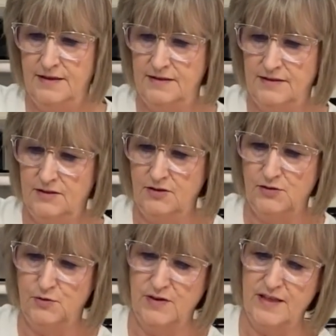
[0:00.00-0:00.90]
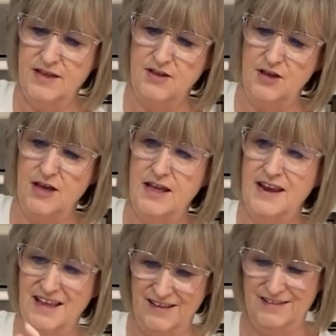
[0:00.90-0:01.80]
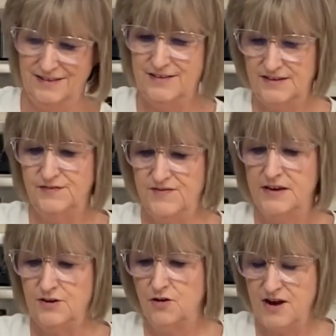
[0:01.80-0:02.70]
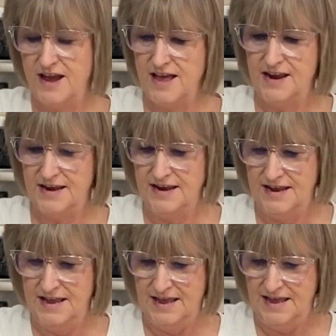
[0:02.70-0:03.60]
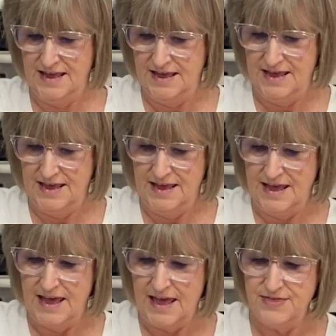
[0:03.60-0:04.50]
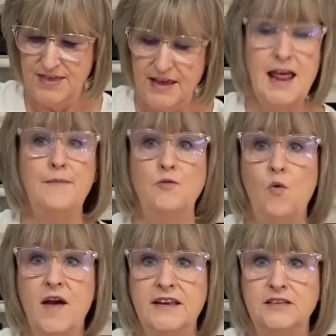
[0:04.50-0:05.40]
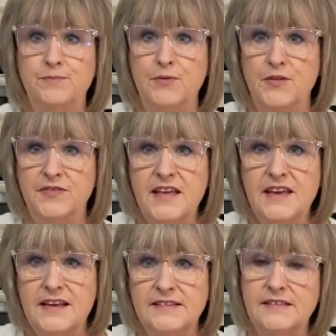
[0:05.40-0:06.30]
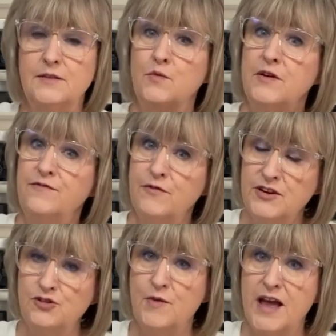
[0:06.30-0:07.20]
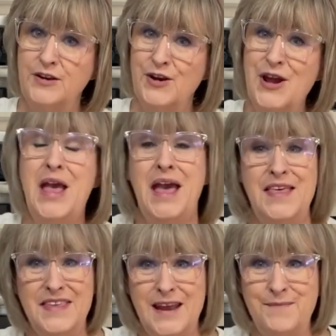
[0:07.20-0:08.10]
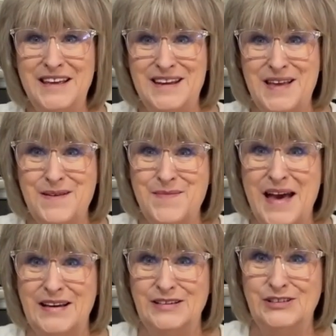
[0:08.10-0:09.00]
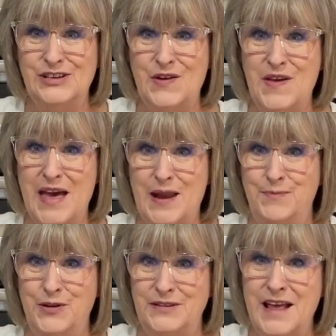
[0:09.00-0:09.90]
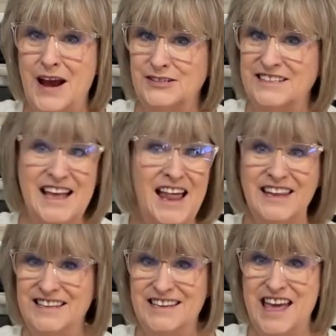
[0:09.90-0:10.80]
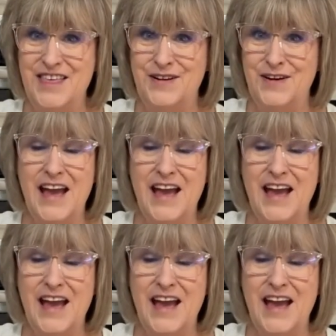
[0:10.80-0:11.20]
It looks really good, vinaigrette. And then I'm going to put this in the refrigerator, and then I'm going to come back and show you how to put our salad together.